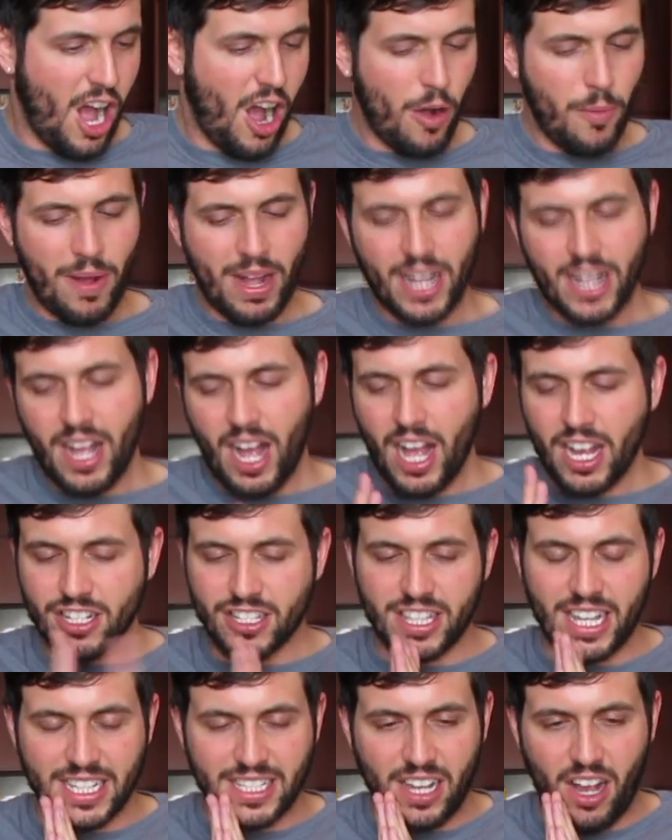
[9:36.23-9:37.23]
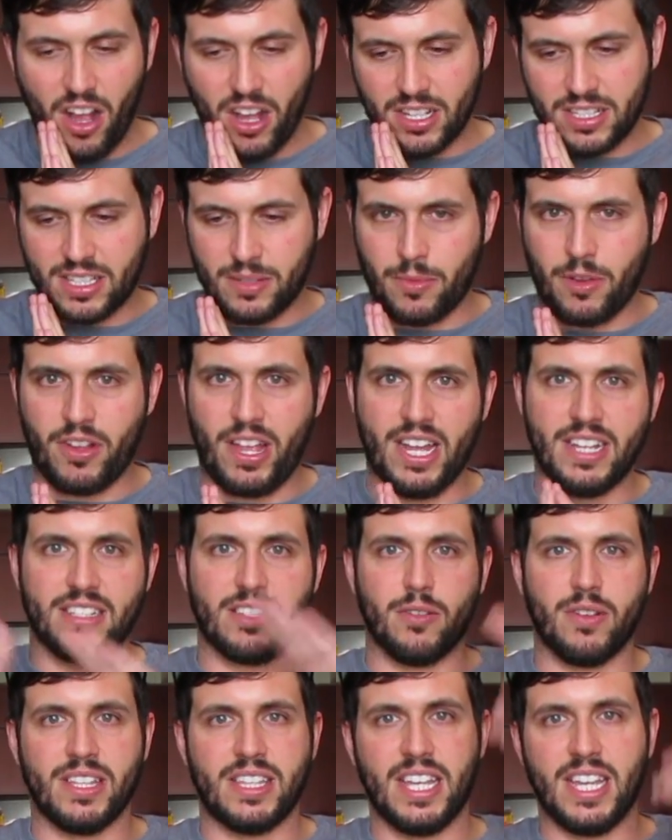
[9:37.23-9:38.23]
Oh my gosh, that's awesome. Okay,
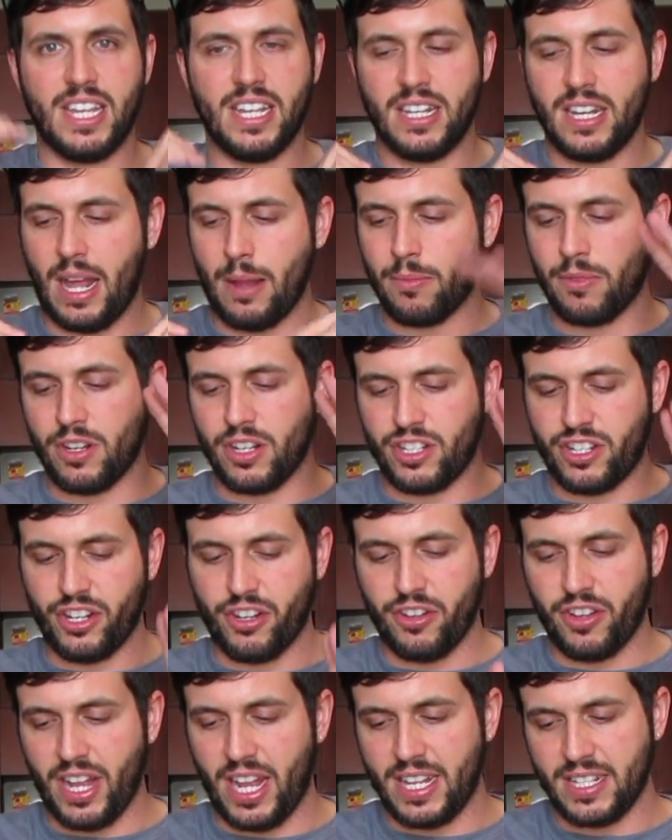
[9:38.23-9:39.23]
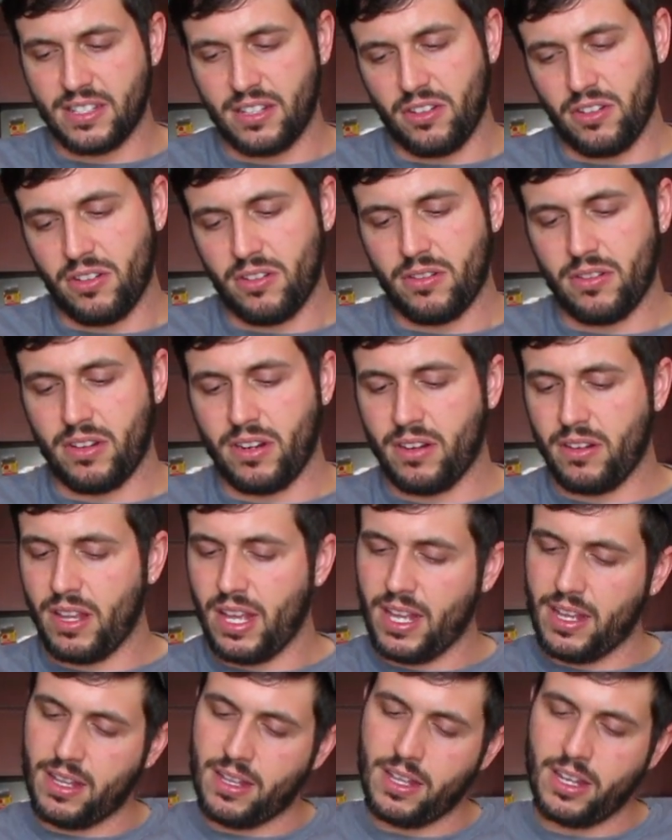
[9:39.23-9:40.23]
so at the end, I'm gonna show you guys a little, little,
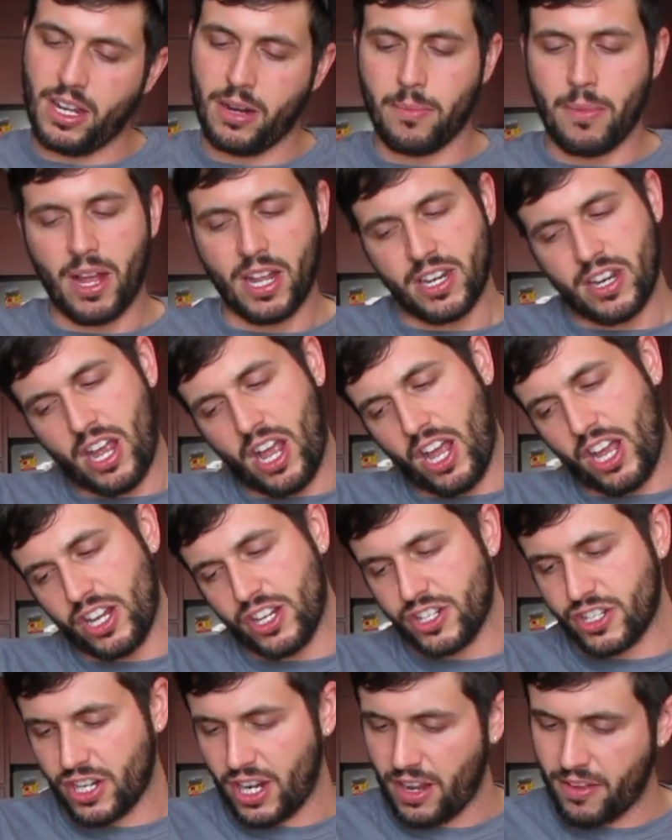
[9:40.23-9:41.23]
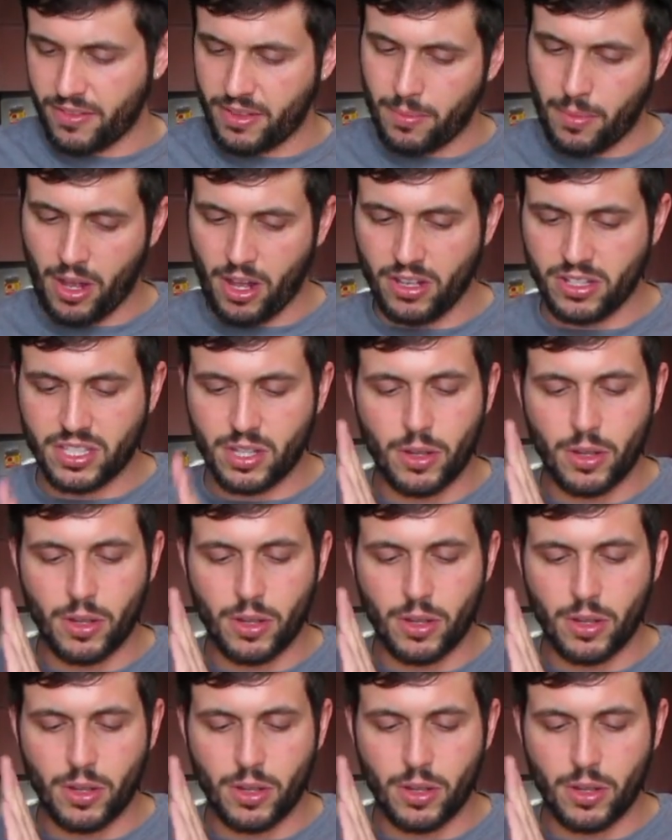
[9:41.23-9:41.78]
uh, little montage of them all.